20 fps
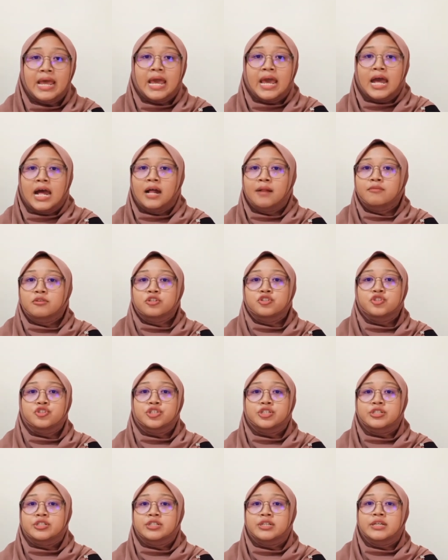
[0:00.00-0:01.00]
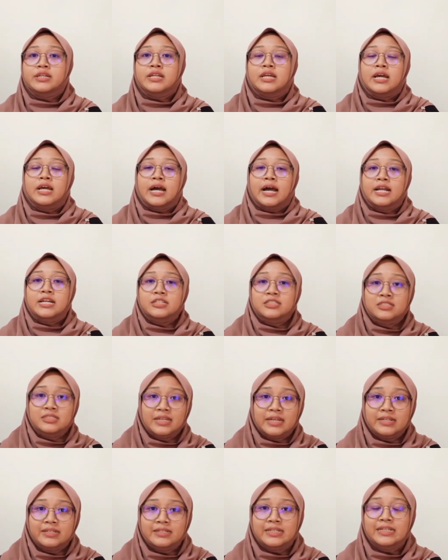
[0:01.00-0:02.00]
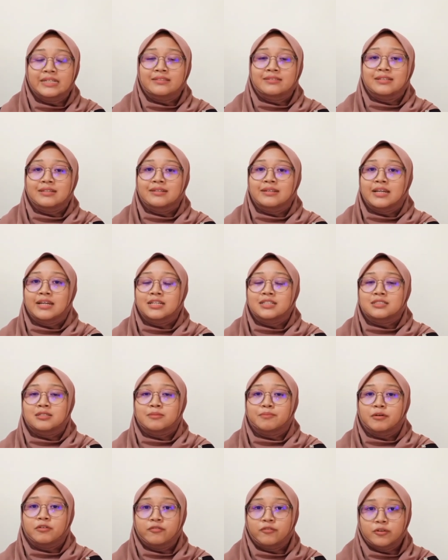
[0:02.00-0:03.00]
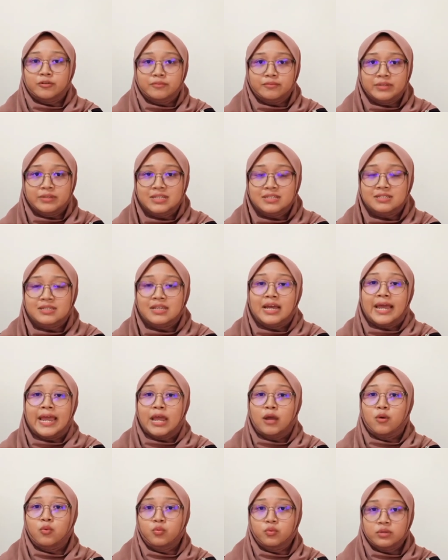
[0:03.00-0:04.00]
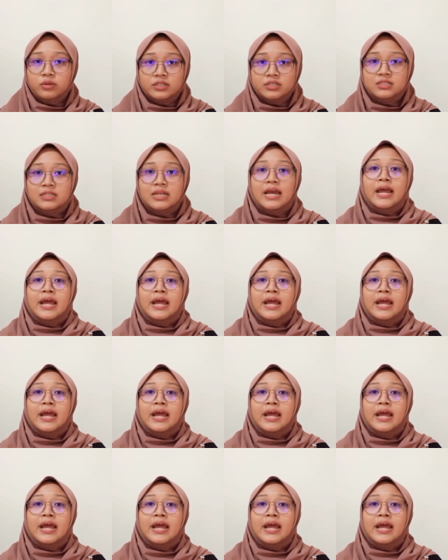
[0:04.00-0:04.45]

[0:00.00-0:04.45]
Help your children understand the internet's performance and works.